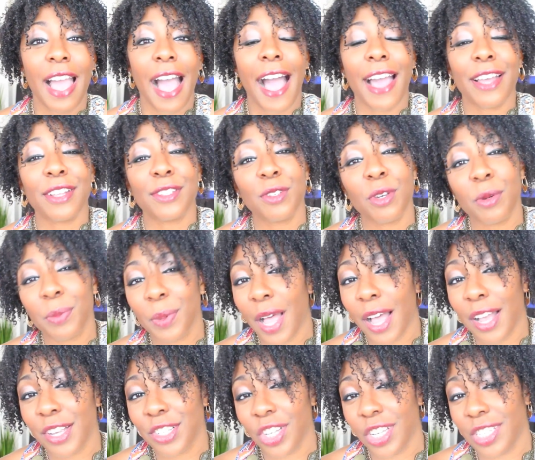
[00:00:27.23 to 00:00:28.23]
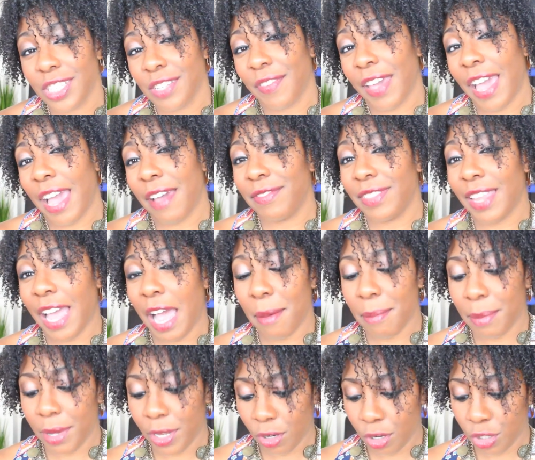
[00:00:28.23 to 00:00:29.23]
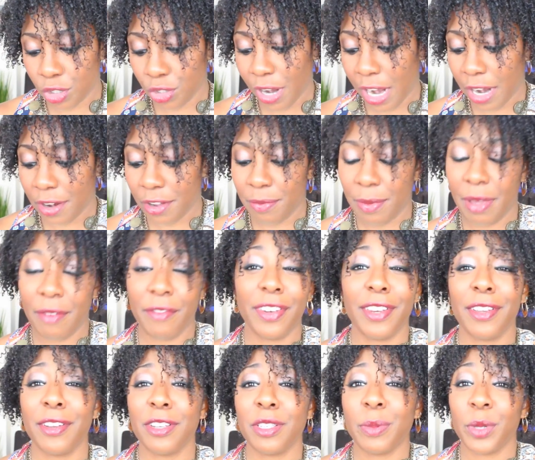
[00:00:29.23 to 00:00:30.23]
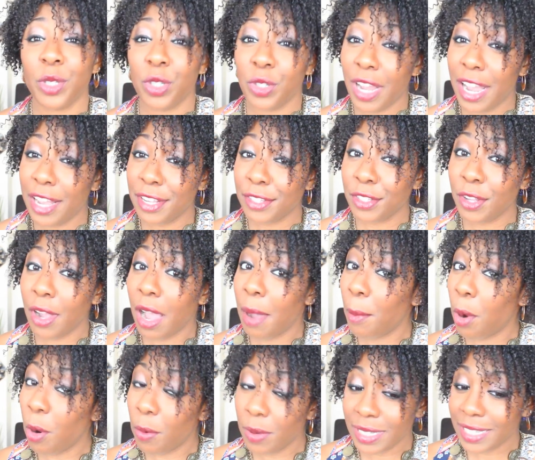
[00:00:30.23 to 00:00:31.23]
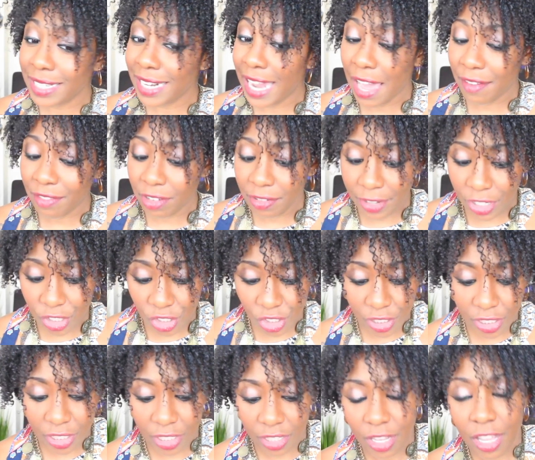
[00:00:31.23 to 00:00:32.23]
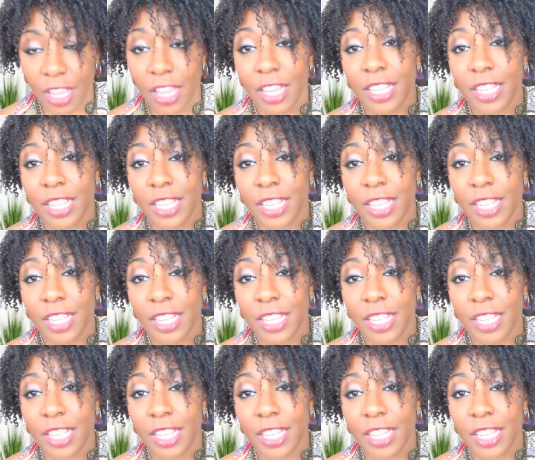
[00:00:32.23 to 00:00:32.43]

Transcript: I do apologize if I have not been on track with my videos, but you guys know I'm always gonna have it eventually.